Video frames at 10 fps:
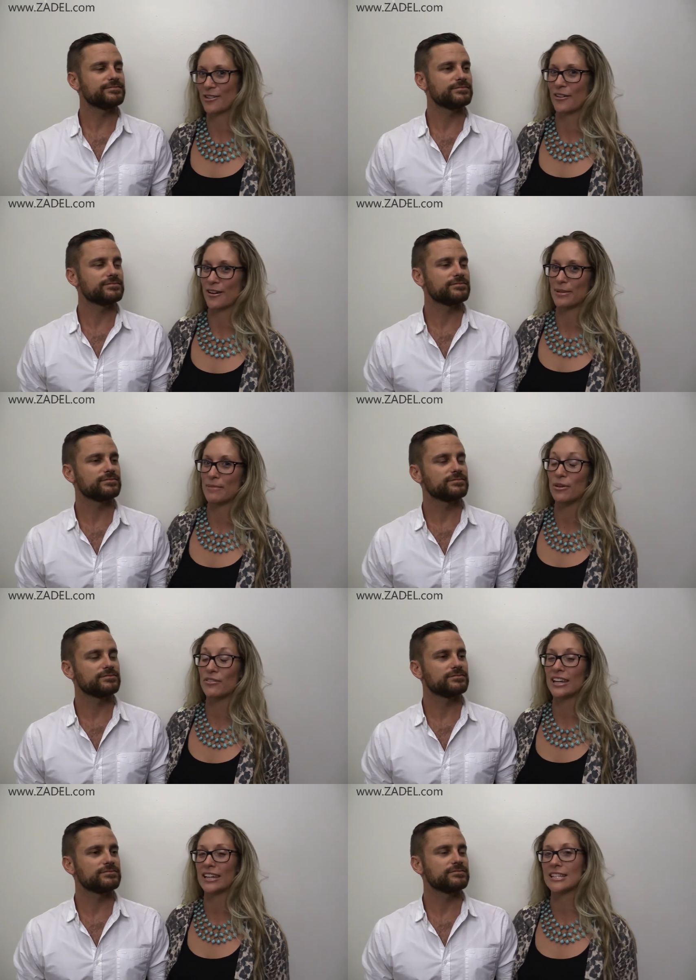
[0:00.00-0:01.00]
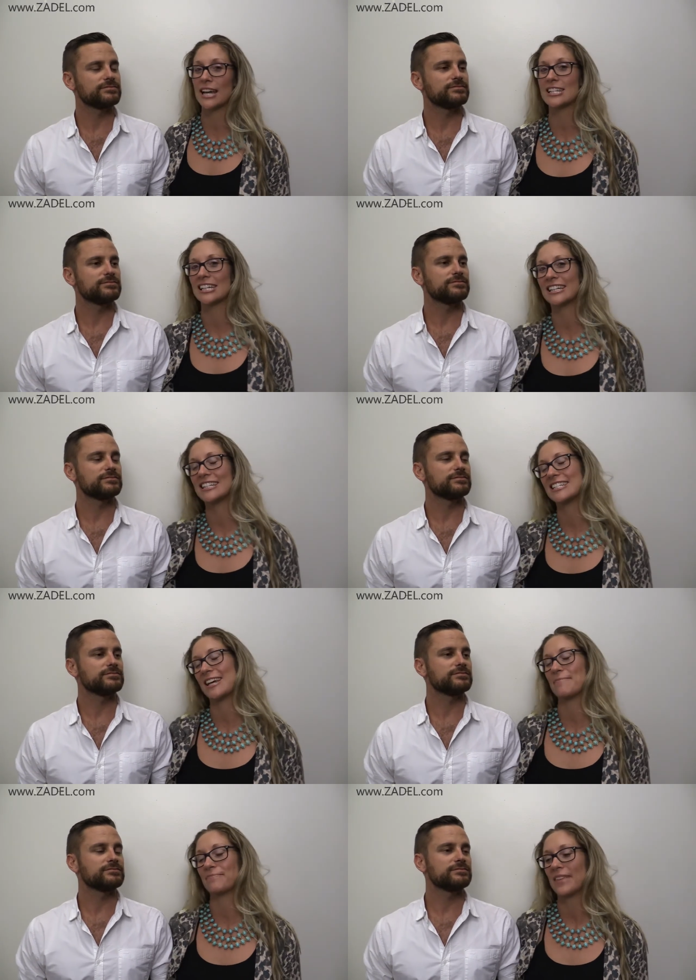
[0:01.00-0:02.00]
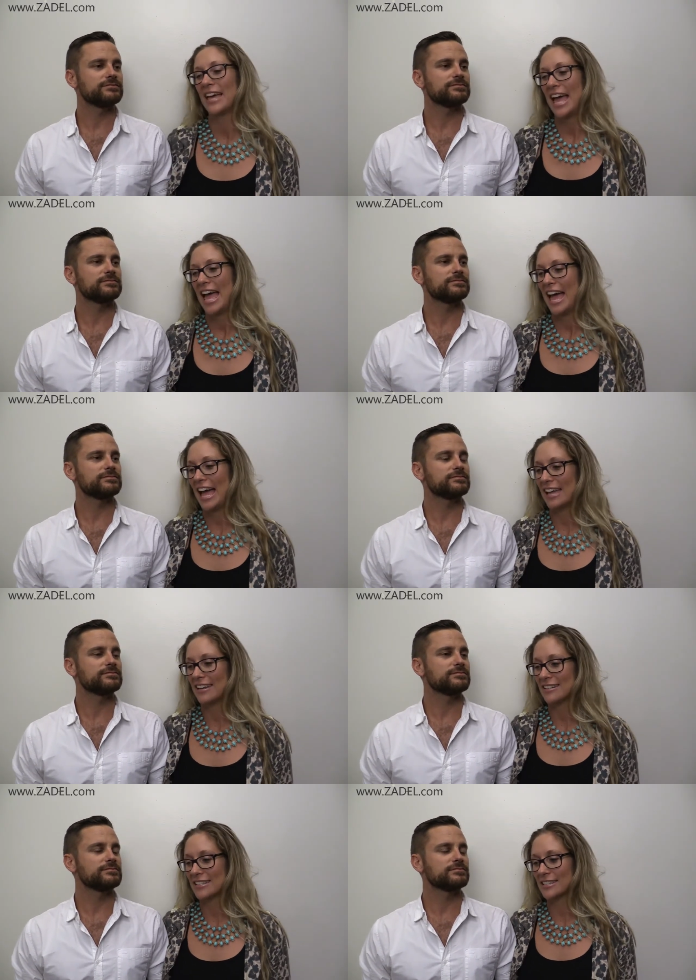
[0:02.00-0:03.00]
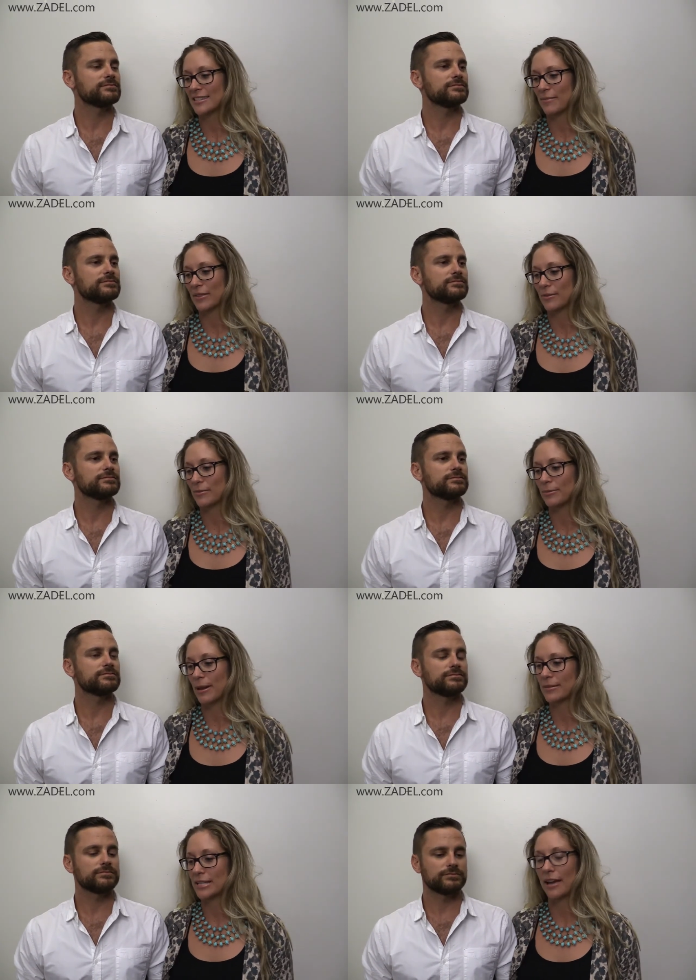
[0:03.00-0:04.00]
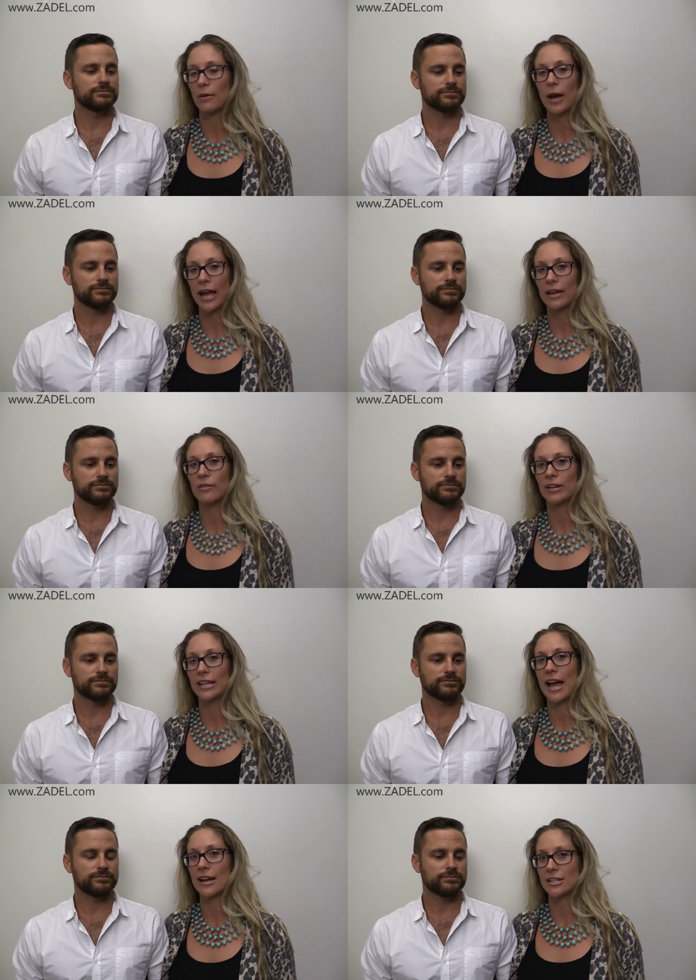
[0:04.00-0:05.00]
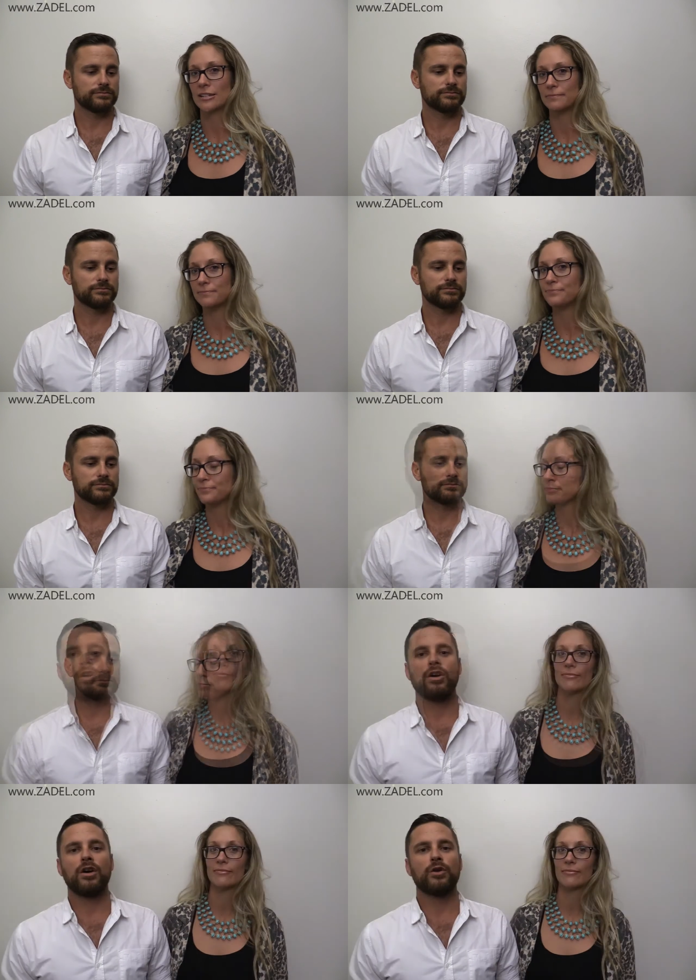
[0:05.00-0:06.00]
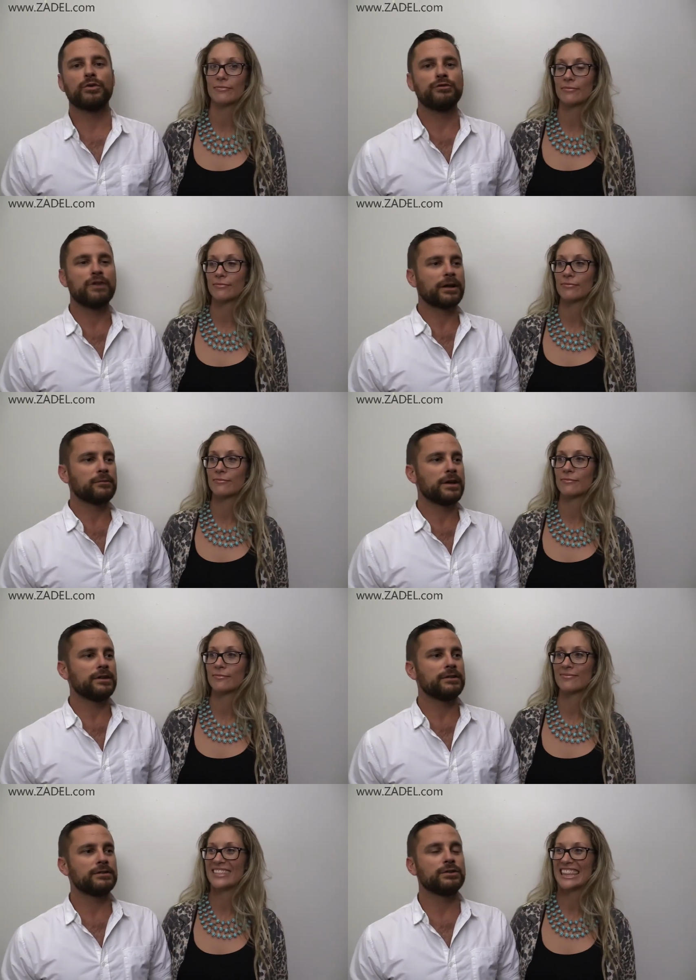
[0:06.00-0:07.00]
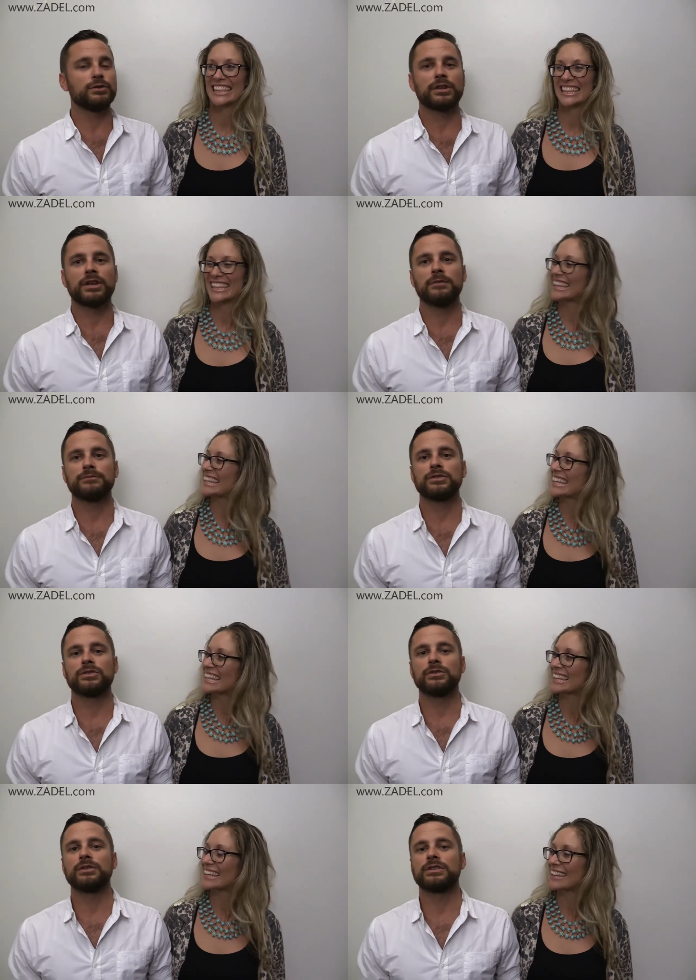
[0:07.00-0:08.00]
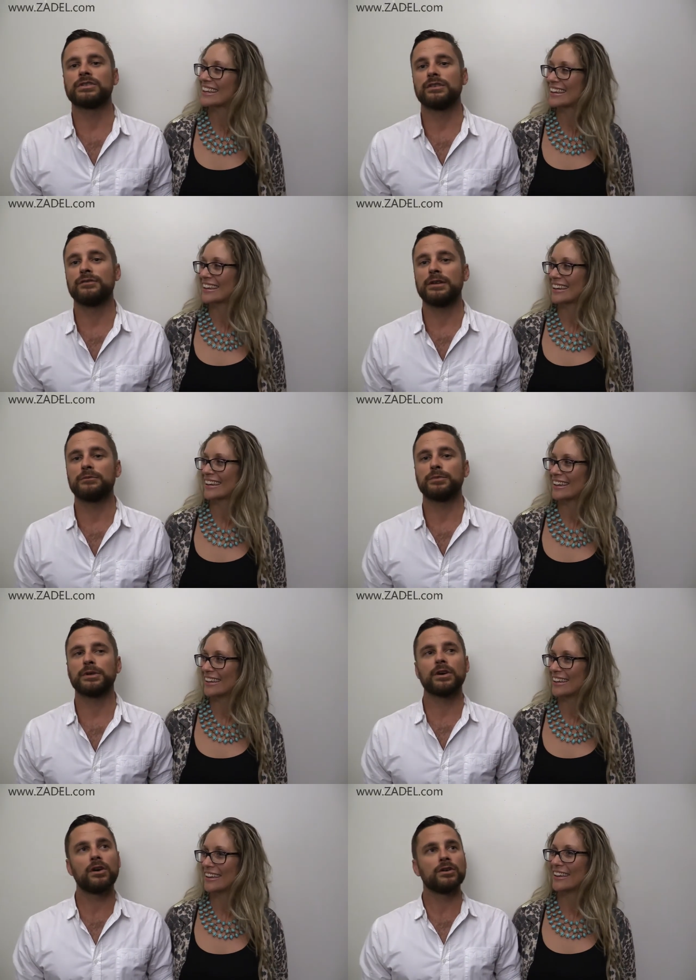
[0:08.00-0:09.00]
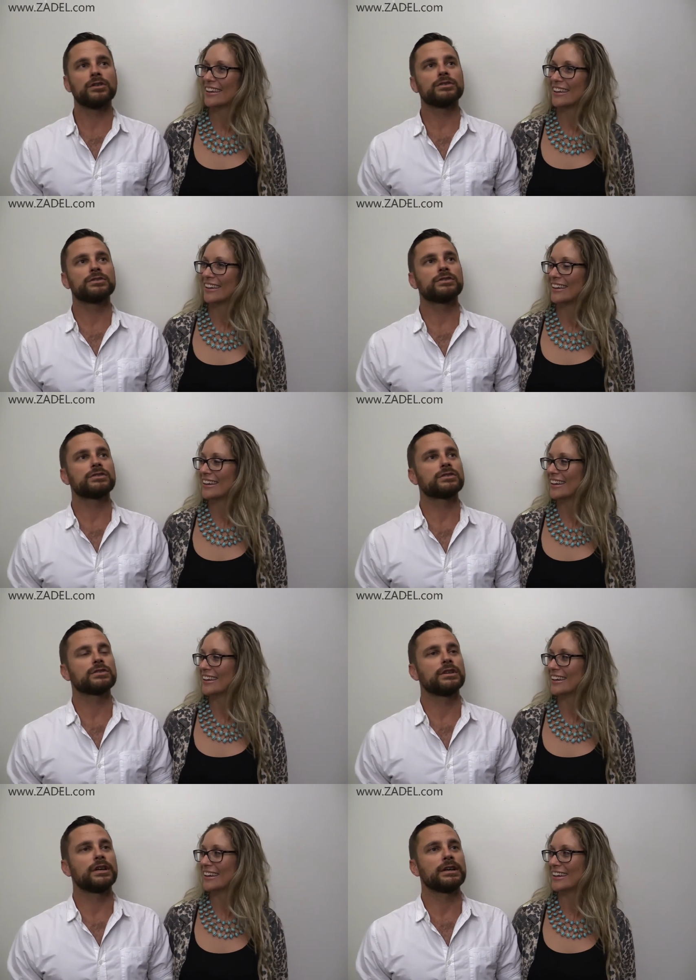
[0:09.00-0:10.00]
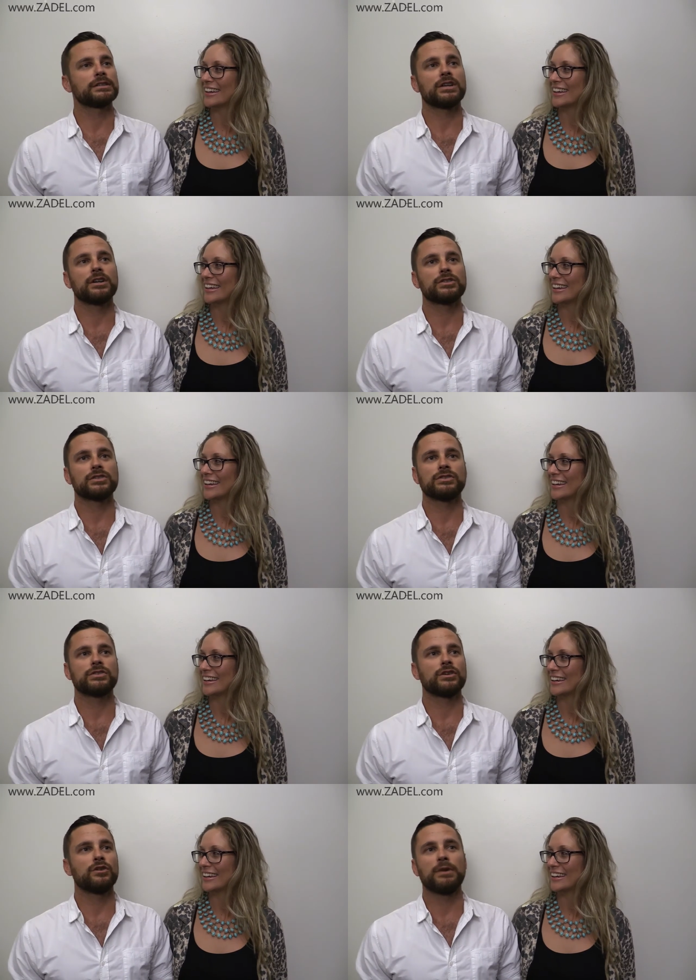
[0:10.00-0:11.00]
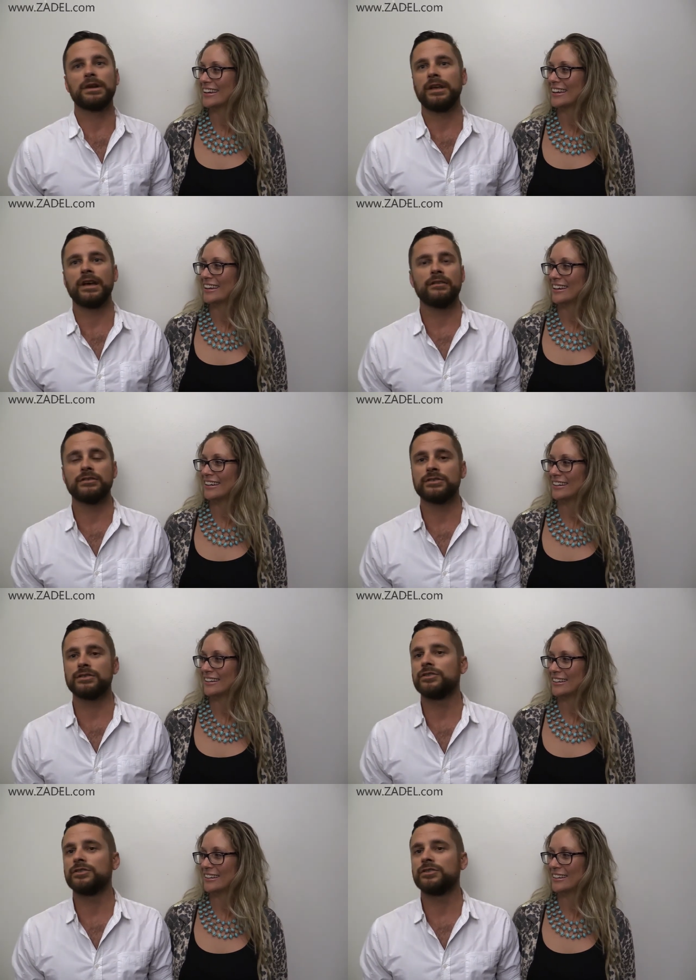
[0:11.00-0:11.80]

Speaker 1: incredibly moving and touching and um, and something that we'll be able to take away and really action.
Speaker 2: I would recommend you to come to this event because it touches so many areas to